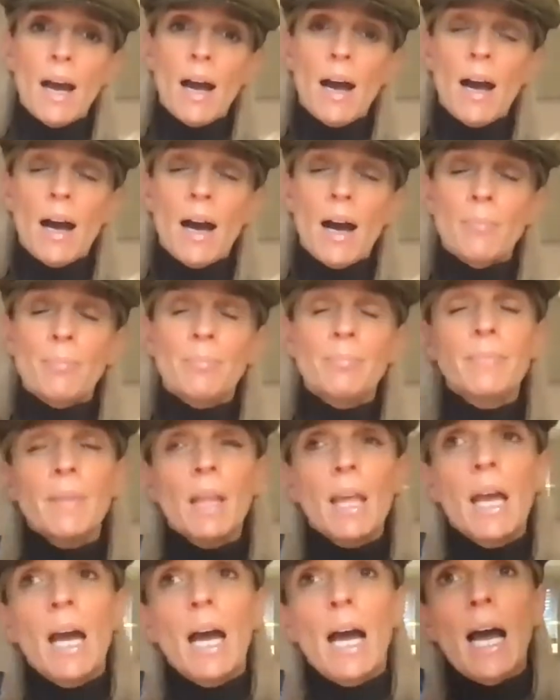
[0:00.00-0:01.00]

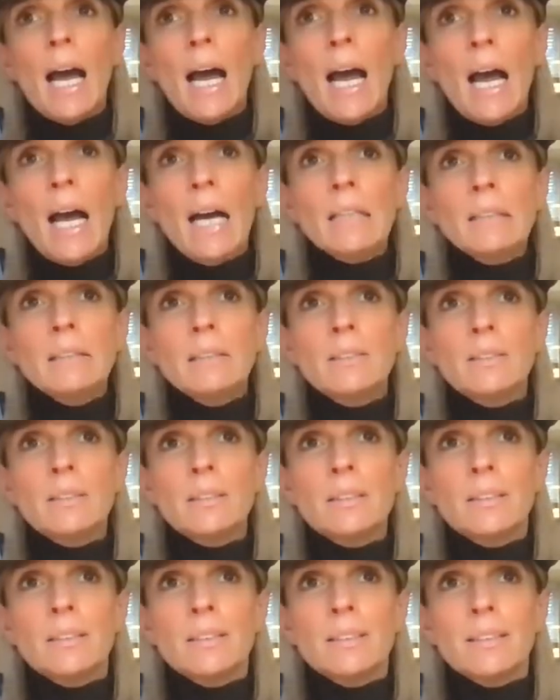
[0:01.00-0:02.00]
And
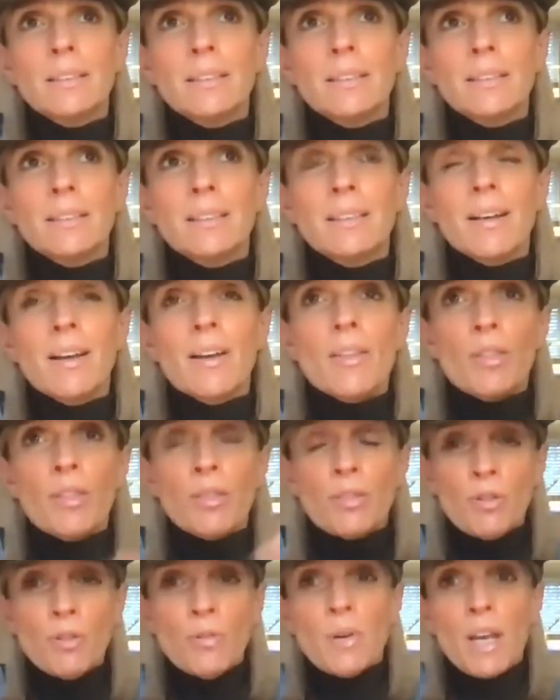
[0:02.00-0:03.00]

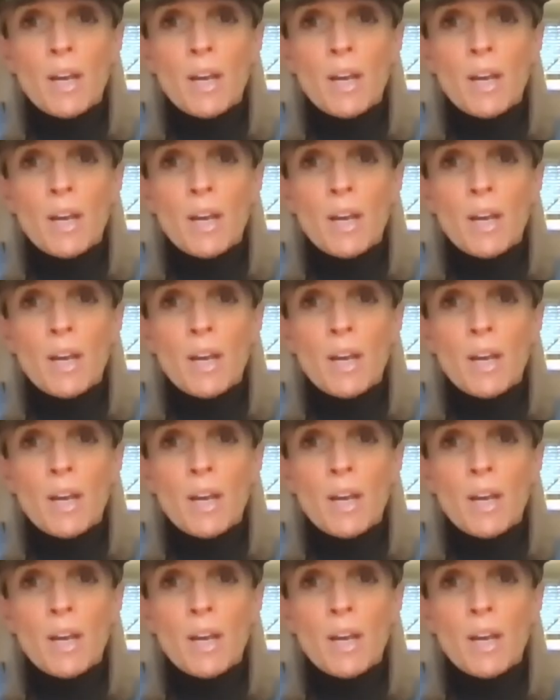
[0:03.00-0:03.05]
through